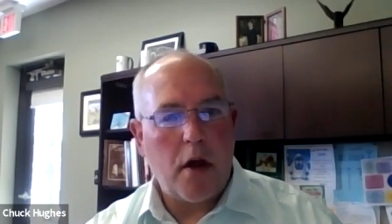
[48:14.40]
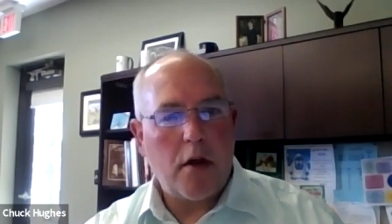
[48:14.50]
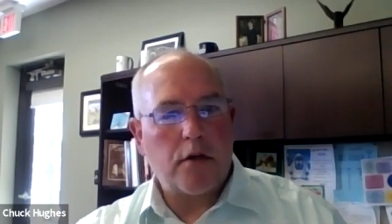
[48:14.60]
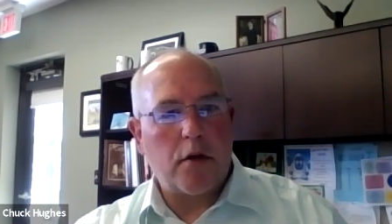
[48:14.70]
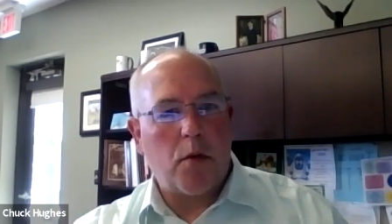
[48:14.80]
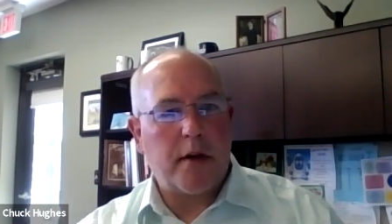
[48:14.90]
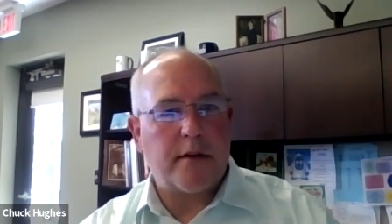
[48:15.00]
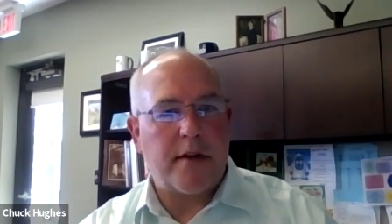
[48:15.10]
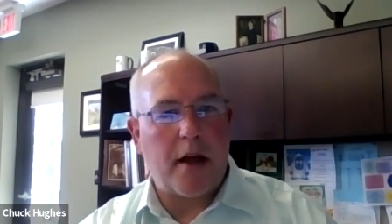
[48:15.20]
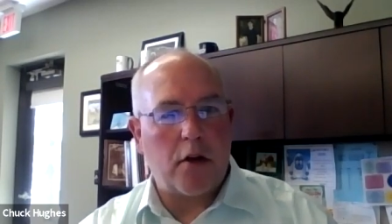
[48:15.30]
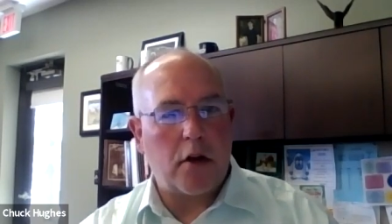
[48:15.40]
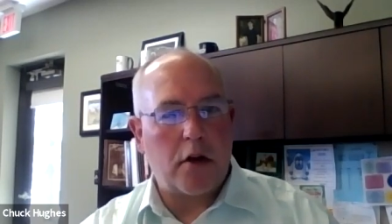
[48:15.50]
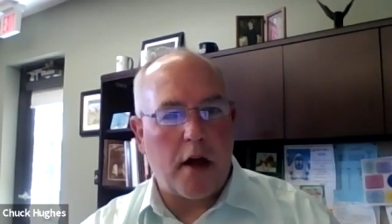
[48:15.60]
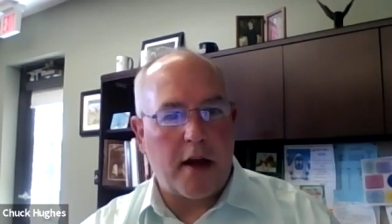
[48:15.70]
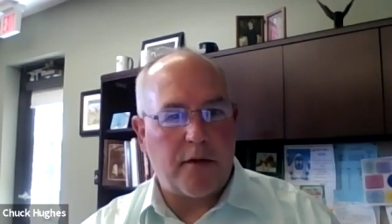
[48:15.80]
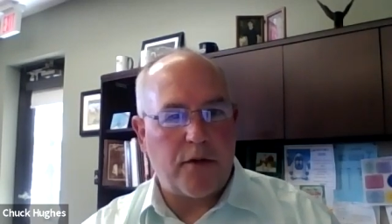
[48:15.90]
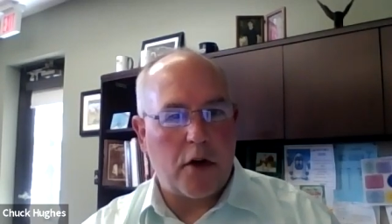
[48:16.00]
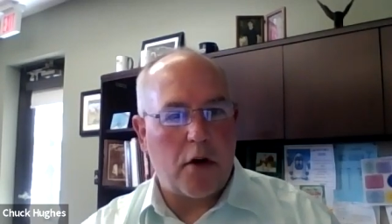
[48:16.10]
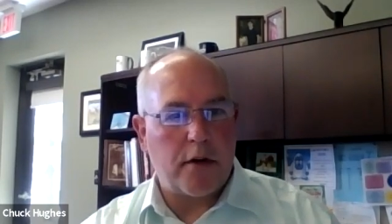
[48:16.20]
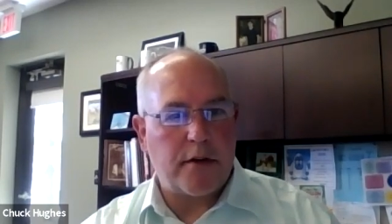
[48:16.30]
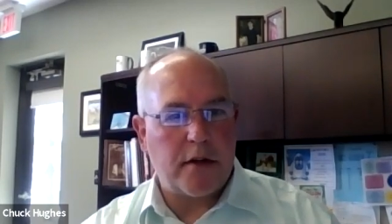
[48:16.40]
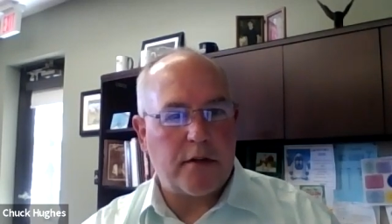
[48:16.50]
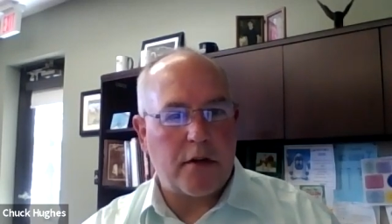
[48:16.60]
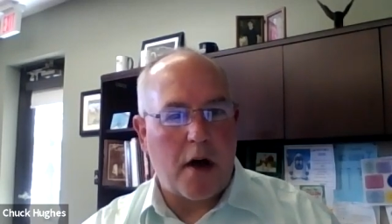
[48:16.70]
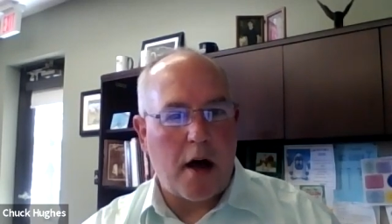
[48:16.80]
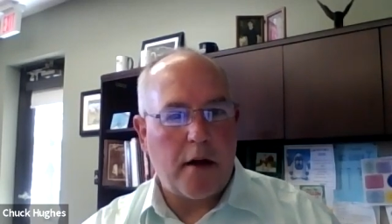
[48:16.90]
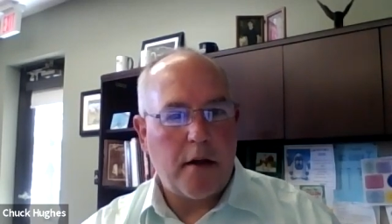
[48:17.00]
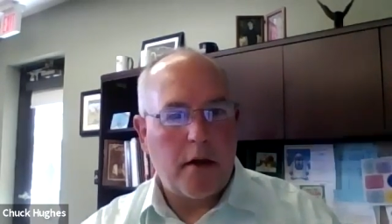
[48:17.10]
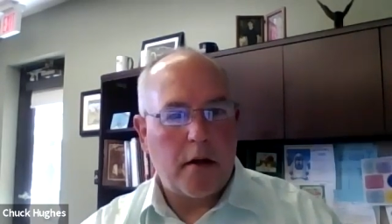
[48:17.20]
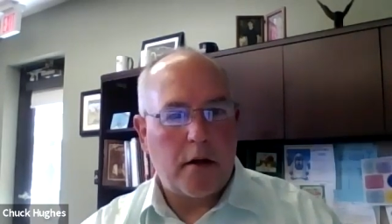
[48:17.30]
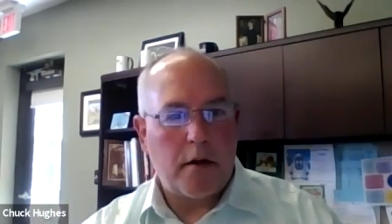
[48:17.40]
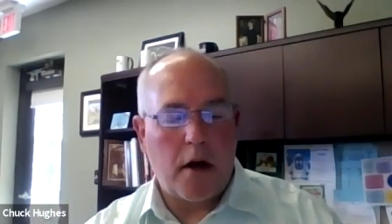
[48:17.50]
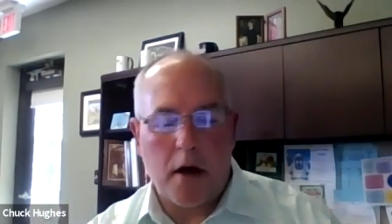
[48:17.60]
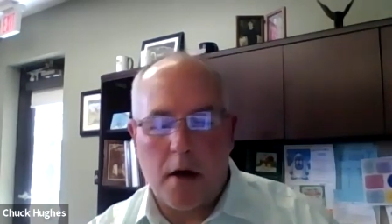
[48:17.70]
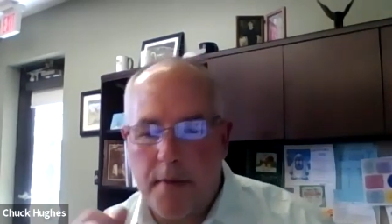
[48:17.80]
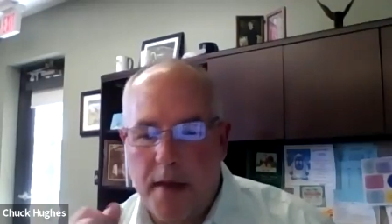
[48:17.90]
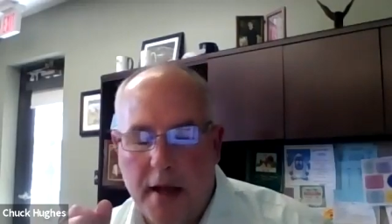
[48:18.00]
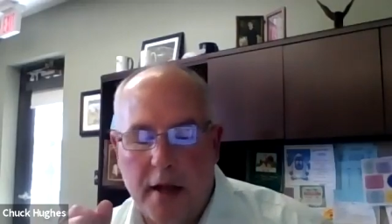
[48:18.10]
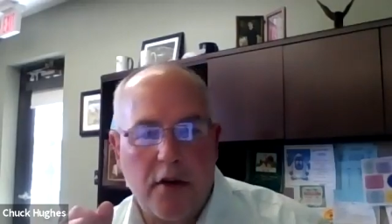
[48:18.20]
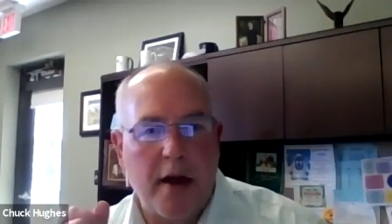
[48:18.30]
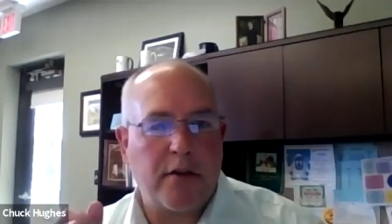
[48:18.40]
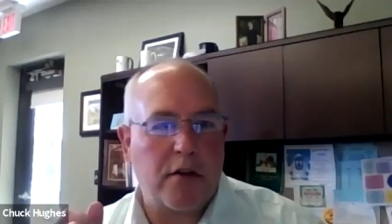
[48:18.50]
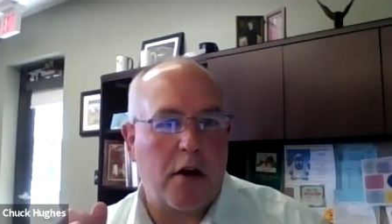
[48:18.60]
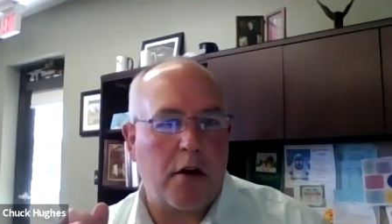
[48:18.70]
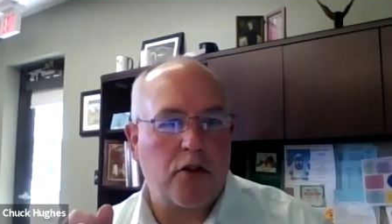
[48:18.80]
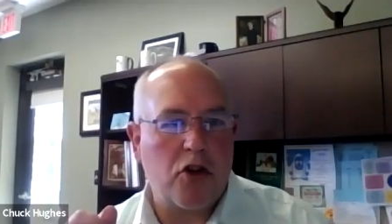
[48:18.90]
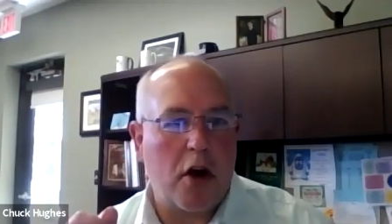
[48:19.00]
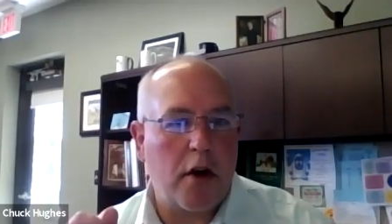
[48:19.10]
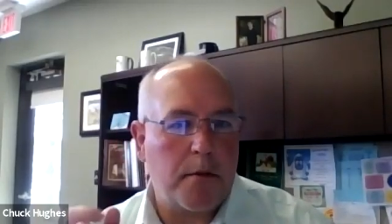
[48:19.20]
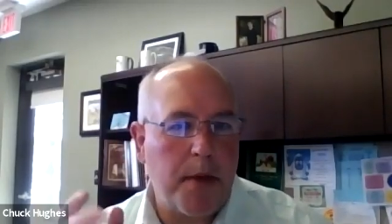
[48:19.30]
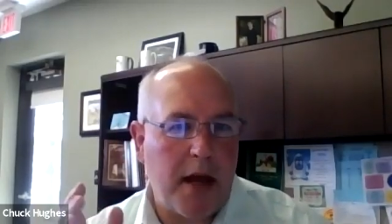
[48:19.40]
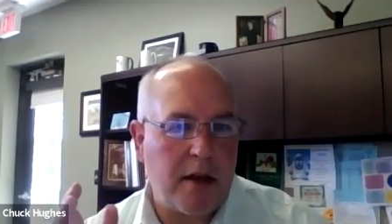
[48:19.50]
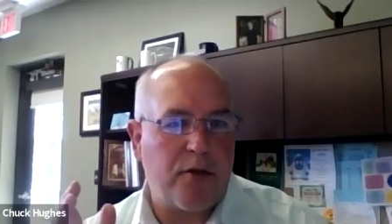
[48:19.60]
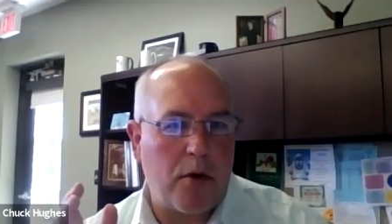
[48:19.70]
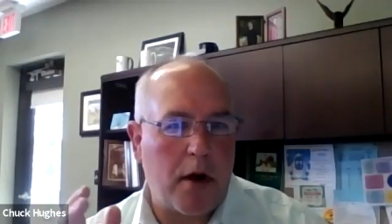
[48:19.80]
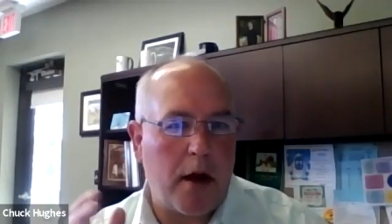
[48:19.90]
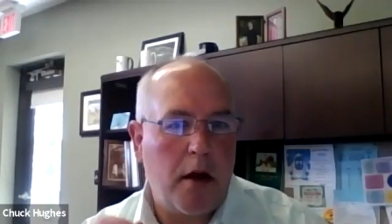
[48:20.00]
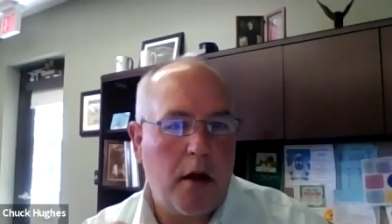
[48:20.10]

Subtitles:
So what does that look like if you go to Seesaw? And you have to start paying for it.